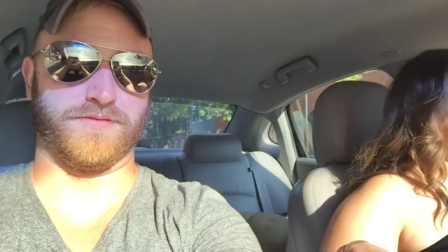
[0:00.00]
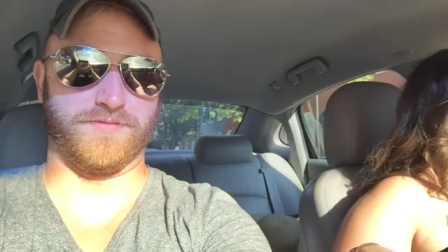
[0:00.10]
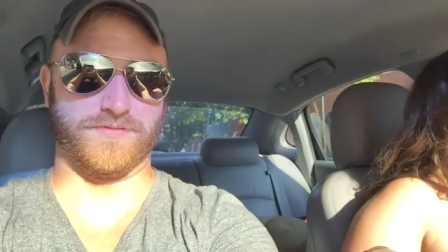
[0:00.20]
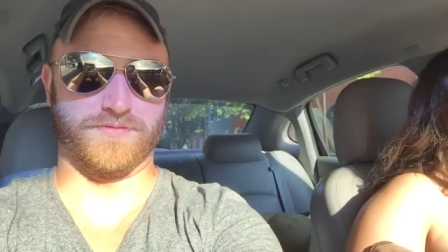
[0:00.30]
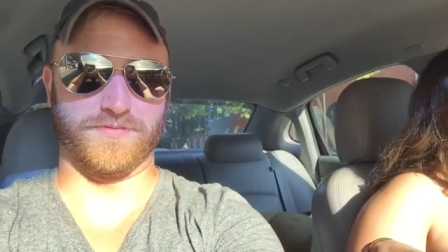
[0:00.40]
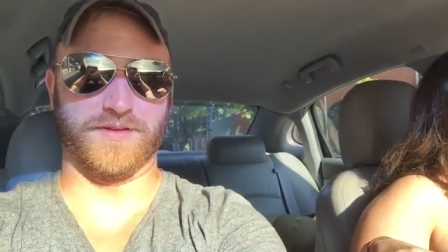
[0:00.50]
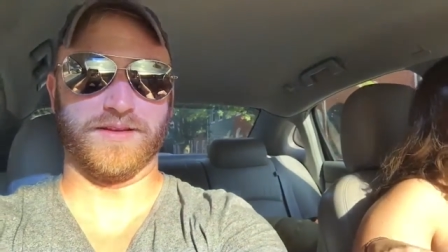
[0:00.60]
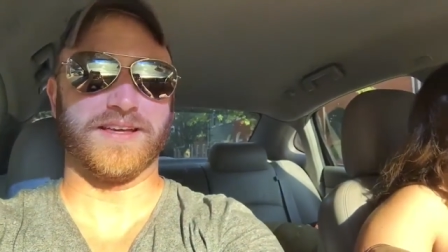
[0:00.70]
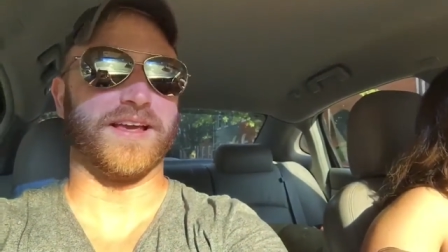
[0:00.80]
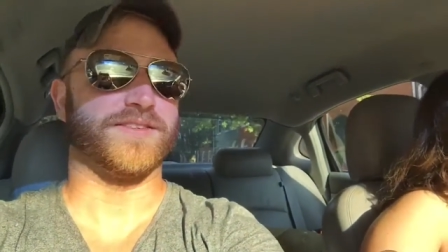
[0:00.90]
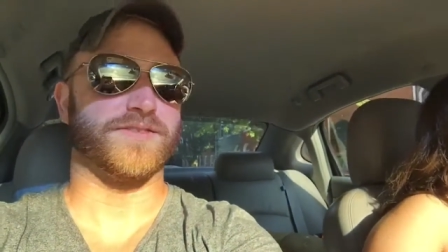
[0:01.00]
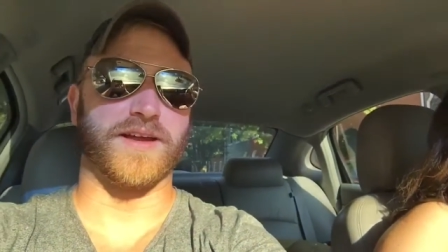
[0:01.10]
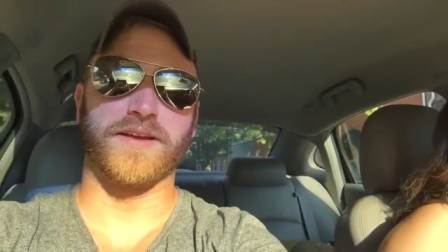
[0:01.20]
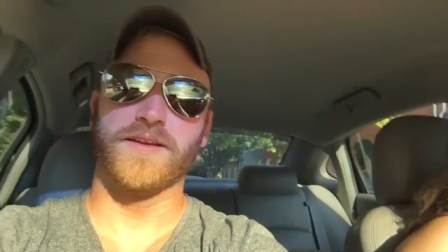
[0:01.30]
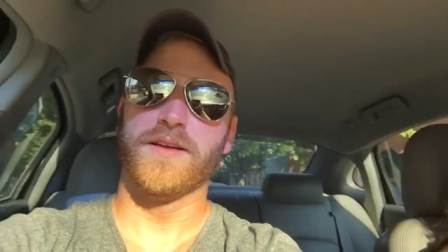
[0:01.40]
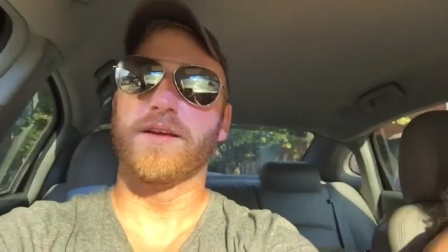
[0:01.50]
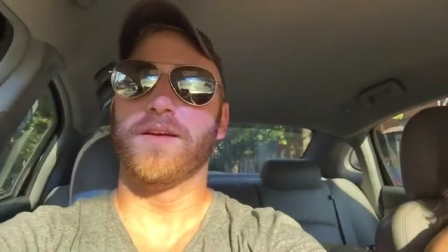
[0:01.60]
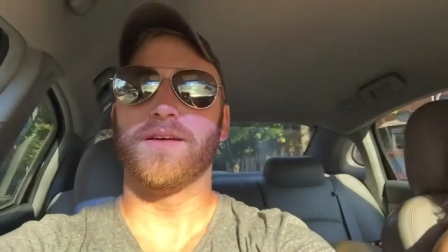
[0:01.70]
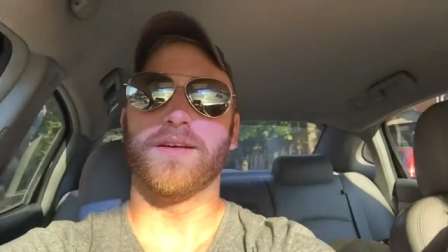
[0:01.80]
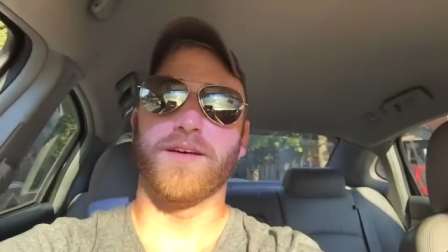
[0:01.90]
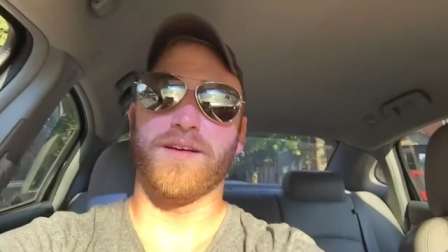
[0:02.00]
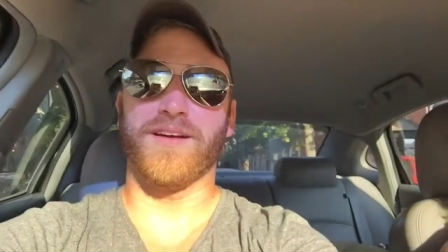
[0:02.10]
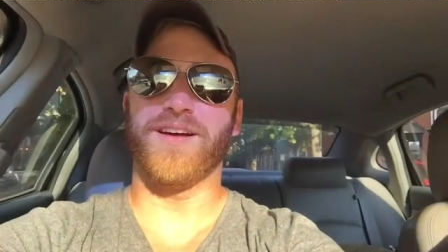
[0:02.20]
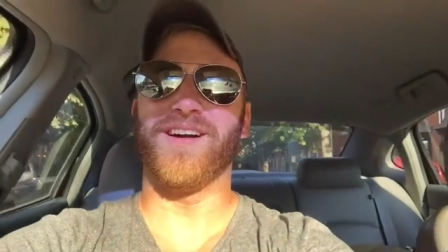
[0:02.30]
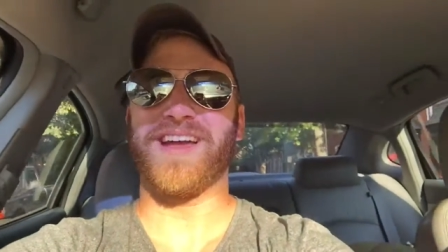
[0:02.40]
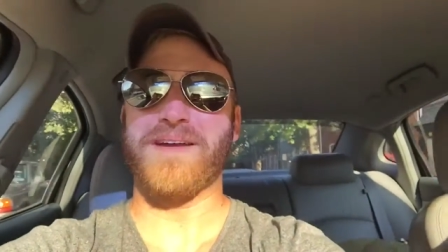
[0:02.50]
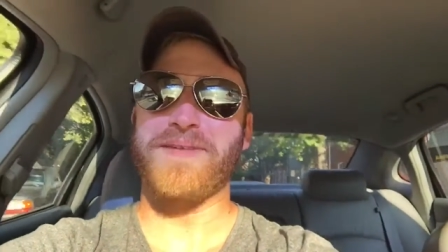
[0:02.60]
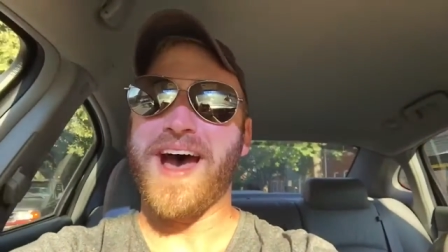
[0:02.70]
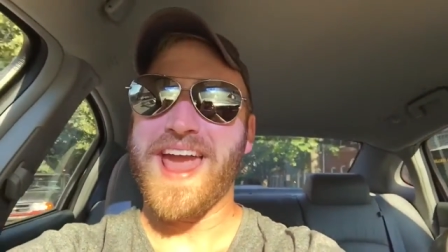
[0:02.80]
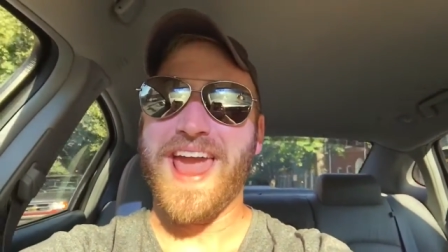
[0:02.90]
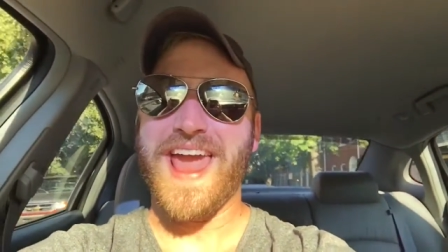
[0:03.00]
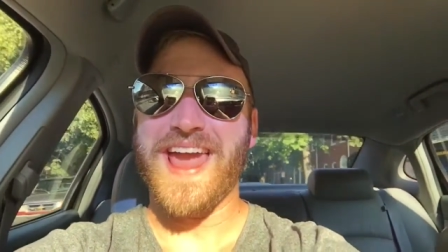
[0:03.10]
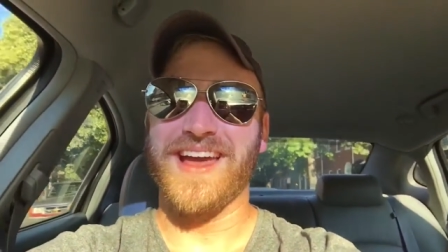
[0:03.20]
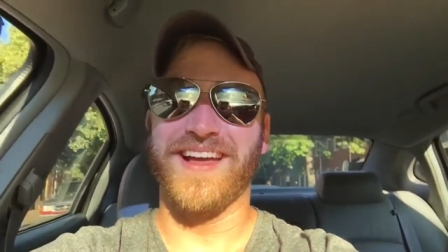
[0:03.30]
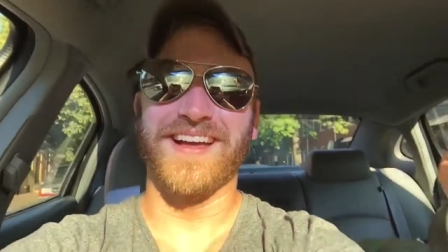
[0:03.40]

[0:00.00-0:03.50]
I go straight, right? Yeah, straight. Okay, bye.